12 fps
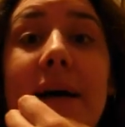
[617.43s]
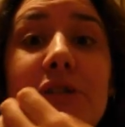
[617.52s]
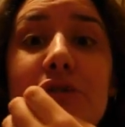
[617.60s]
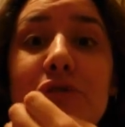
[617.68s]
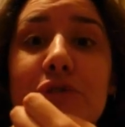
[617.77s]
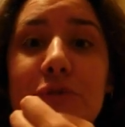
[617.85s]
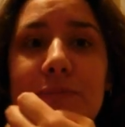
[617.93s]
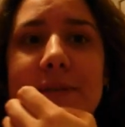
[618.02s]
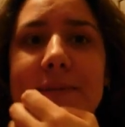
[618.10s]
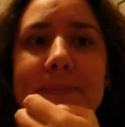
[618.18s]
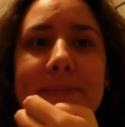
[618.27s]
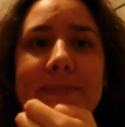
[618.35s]
mushrooms.
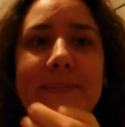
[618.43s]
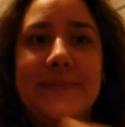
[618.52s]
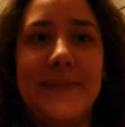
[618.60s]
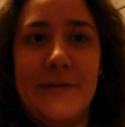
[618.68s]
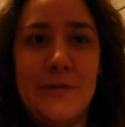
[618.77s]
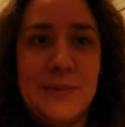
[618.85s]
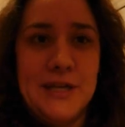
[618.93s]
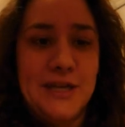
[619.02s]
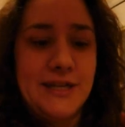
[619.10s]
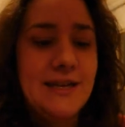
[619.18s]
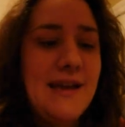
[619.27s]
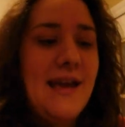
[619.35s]
That would be
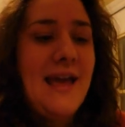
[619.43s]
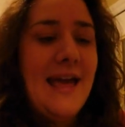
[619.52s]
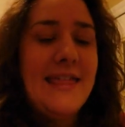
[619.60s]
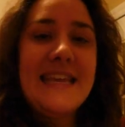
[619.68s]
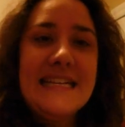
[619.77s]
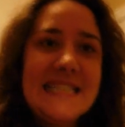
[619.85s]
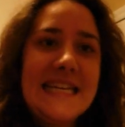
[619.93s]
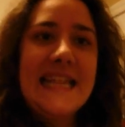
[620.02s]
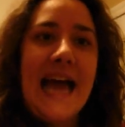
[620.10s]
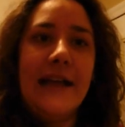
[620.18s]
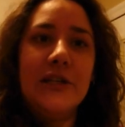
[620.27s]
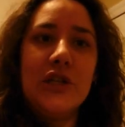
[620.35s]
good. Things like
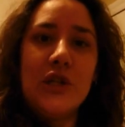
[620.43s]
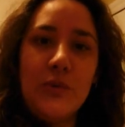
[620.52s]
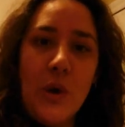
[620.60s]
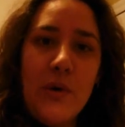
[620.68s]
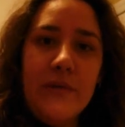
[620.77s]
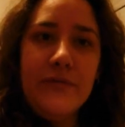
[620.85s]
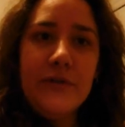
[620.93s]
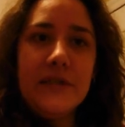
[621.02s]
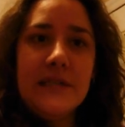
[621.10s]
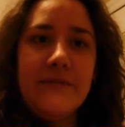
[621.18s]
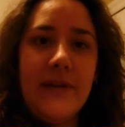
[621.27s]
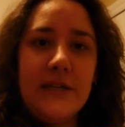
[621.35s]
that. Just throw in
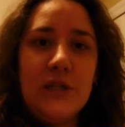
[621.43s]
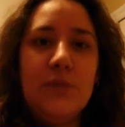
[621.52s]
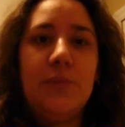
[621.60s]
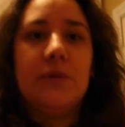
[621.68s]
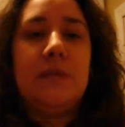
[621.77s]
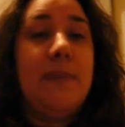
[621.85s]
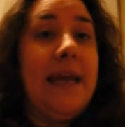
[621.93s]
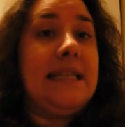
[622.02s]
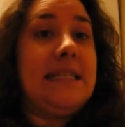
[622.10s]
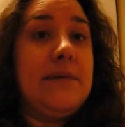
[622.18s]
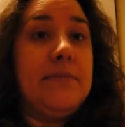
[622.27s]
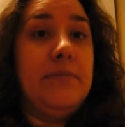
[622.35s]
fruits and vegetables. Make
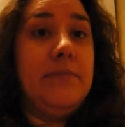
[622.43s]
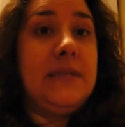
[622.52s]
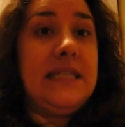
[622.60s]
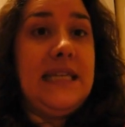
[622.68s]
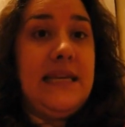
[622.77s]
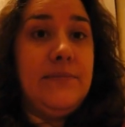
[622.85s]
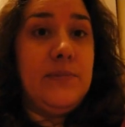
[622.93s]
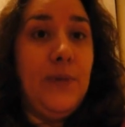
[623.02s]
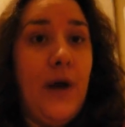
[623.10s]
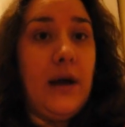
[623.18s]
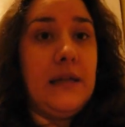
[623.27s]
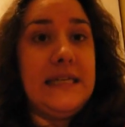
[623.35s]
some steamed
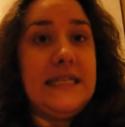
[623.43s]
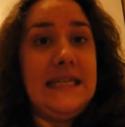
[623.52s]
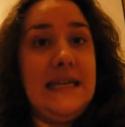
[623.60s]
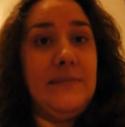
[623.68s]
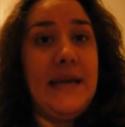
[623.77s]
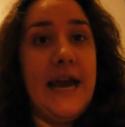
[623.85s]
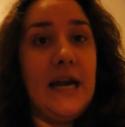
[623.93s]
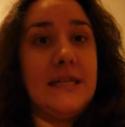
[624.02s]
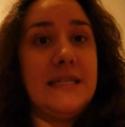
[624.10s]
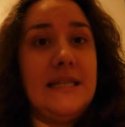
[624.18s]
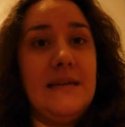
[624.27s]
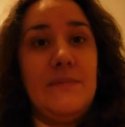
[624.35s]
broccoli, steamed
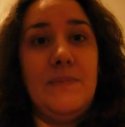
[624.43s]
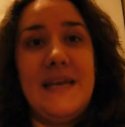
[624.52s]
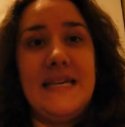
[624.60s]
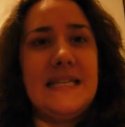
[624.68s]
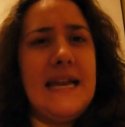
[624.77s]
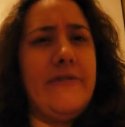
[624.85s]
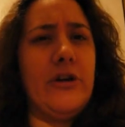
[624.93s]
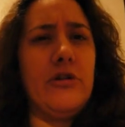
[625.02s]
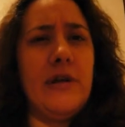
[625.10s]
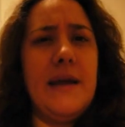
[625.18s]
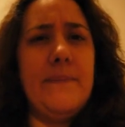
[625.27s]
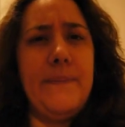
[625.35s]
carrots, steamed peas, and have a
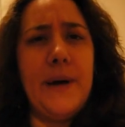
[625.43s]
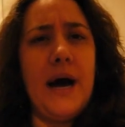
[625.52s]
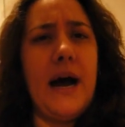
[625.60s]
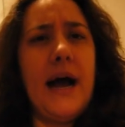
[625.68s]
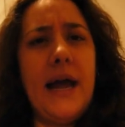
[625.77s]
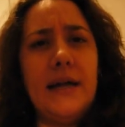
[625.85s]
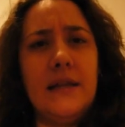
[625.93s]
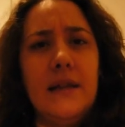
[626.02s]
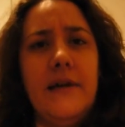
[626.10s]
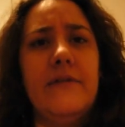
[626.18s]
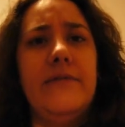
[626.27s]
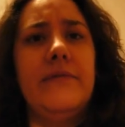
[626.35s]
great pile
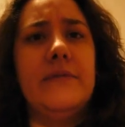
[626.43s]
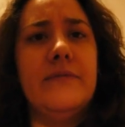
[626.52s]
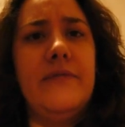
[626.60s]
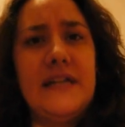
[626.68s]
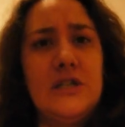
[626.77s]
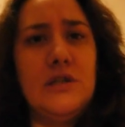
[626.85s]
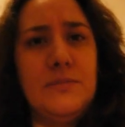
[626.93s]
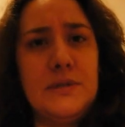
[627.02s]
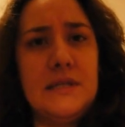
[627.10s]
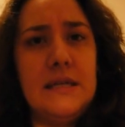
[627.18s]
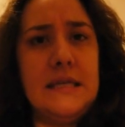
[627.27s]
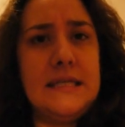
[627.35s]
of
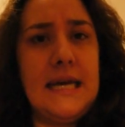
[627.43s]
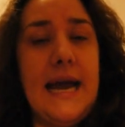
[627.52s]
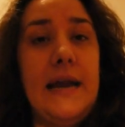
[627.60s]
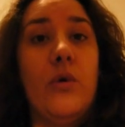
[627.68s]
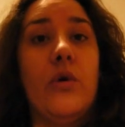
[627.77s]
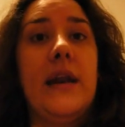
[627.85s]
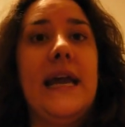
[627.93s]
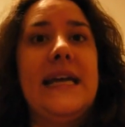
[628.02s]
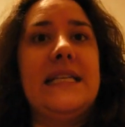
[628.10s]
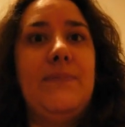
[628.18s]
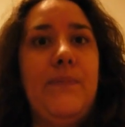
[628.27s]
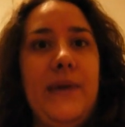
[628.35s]
vegetables on the side, or a
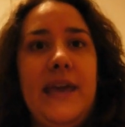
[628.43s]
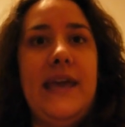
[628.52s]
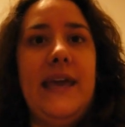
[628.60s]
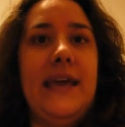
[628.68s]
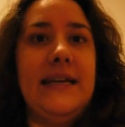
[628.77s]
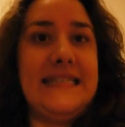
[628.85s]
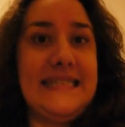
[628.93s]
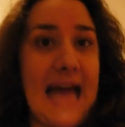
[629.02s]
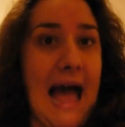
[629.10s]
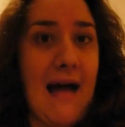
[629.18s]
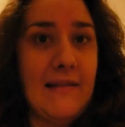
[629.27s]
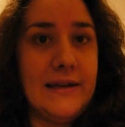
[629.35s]
nice big
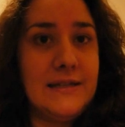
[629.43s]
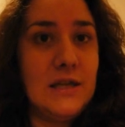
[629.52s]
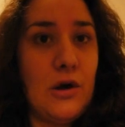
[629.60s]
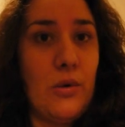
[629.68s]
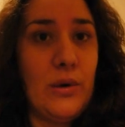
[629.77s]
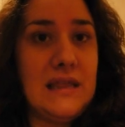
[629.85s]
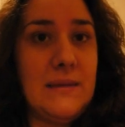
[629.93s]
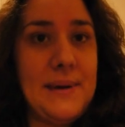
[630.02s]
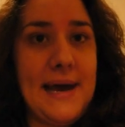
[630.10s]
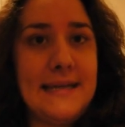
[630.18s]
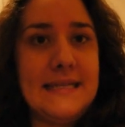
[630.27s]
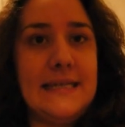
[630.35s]
salad to go with the
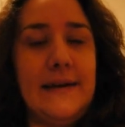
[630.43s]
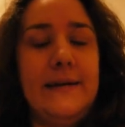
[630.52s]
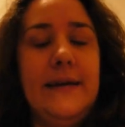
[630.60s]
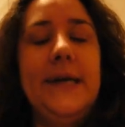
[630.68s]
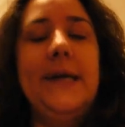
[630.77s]
pasta.